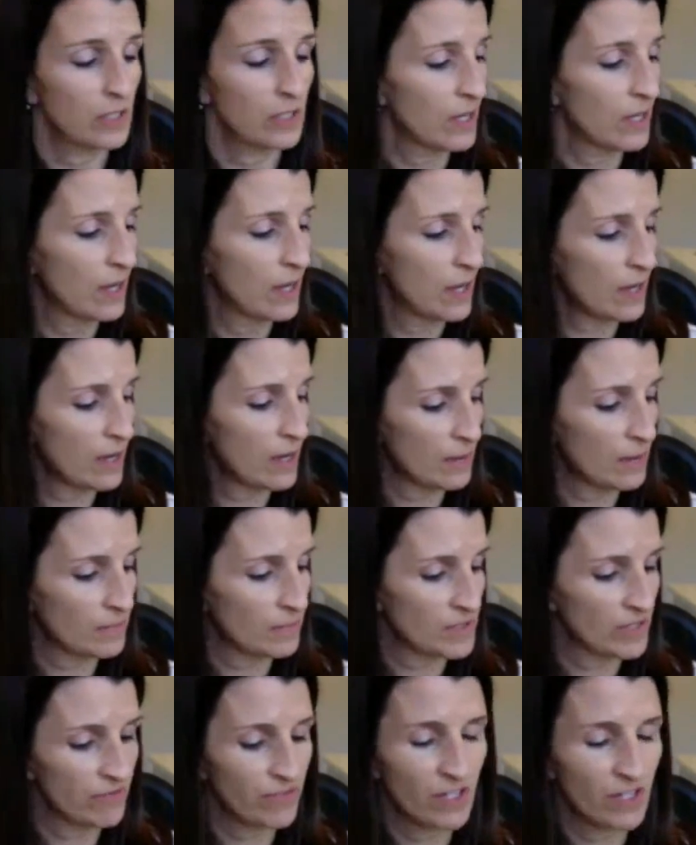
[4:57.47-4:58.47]

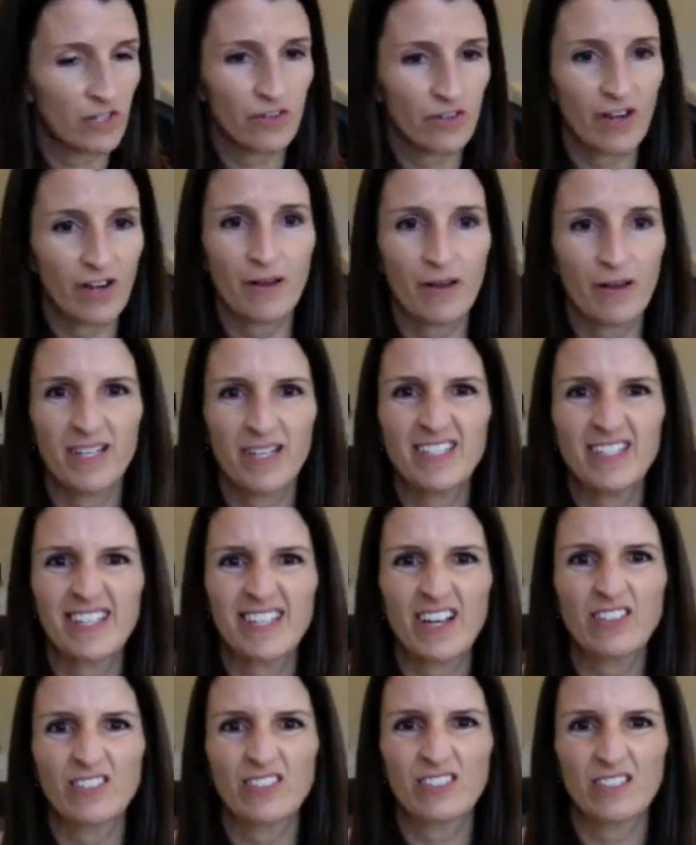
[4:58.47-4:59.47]
to figure out. I mean, it
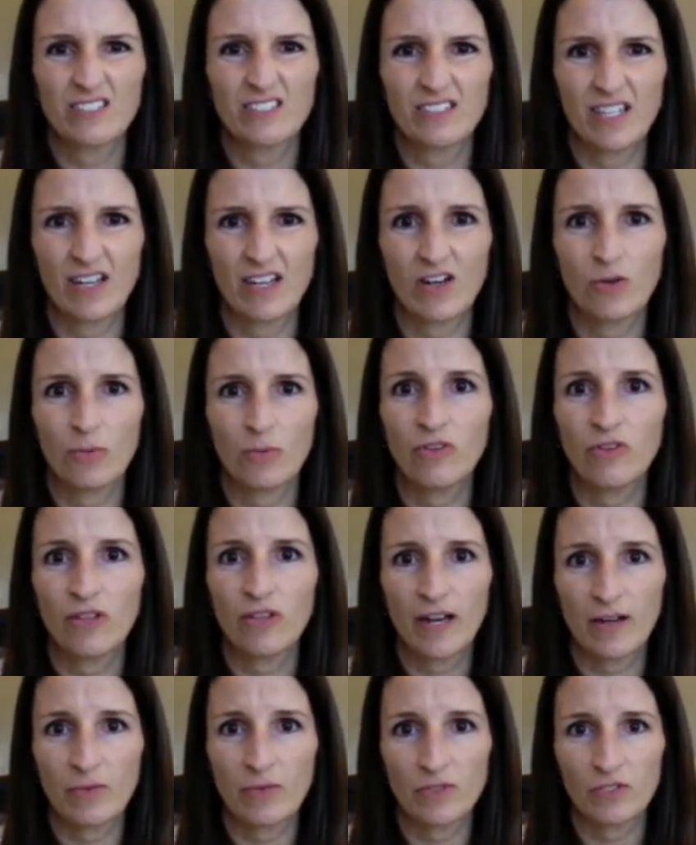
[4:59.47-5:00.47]
sounds terrible that
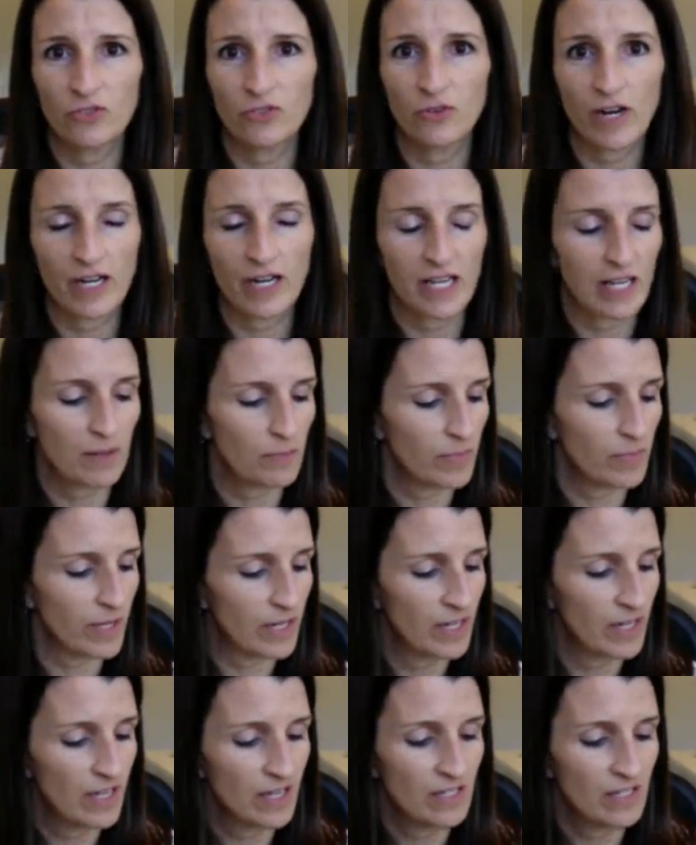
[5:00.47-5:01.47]
I was dreading it, but
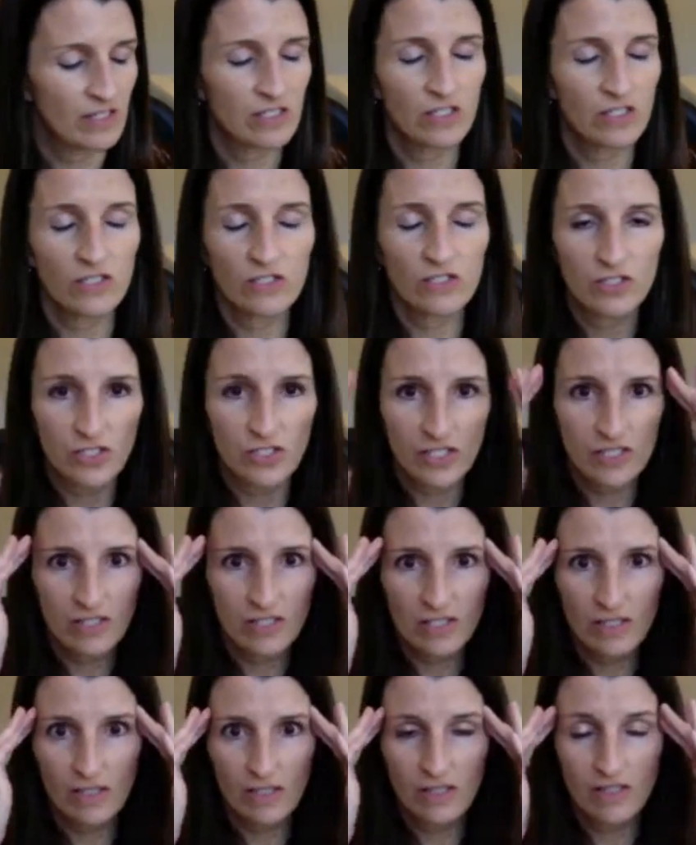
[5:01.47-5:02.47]
just
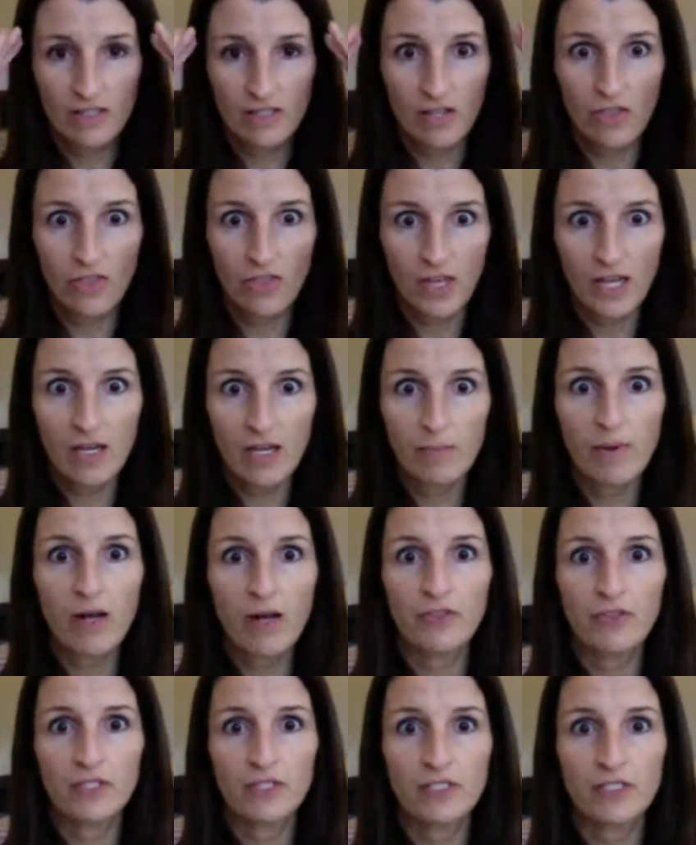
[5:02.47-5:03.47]
to think
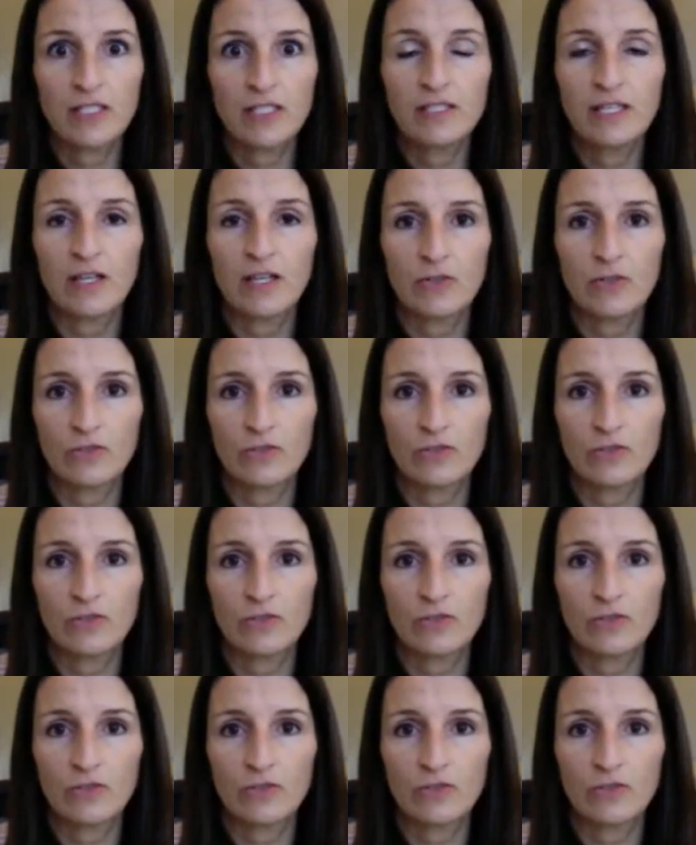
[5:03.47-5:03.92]
about the details